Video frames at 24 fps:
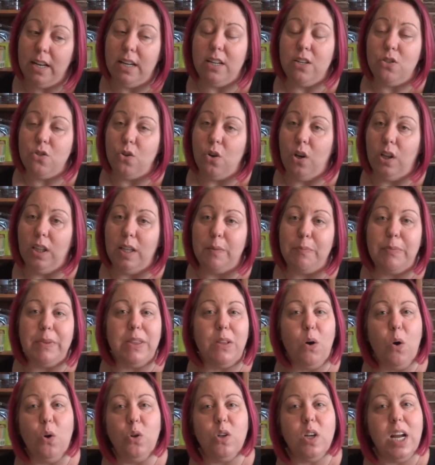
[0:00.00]
to control it, but
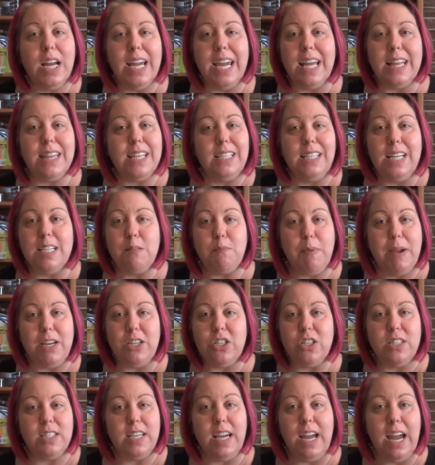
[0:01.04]
the older I get, the less
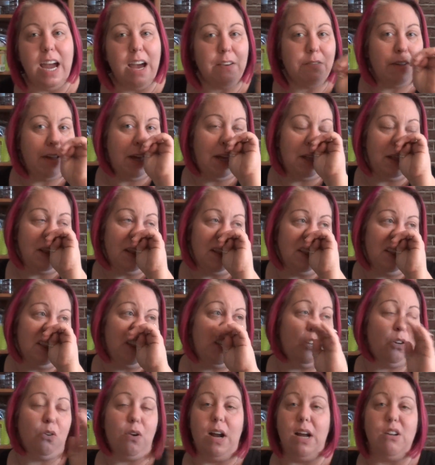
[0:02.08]
patience I have, and
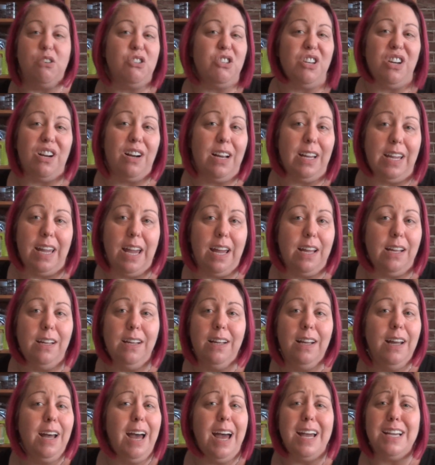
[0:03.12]
the grouchier I get.
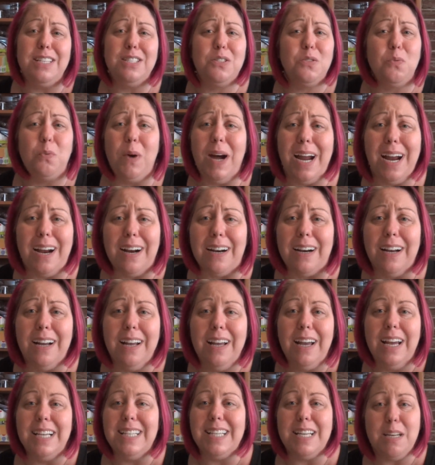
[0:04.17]
I swear.
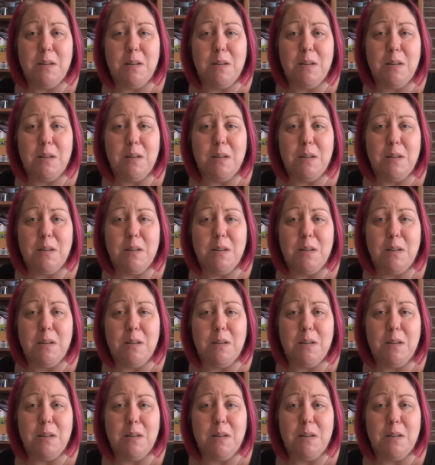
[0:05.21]
Is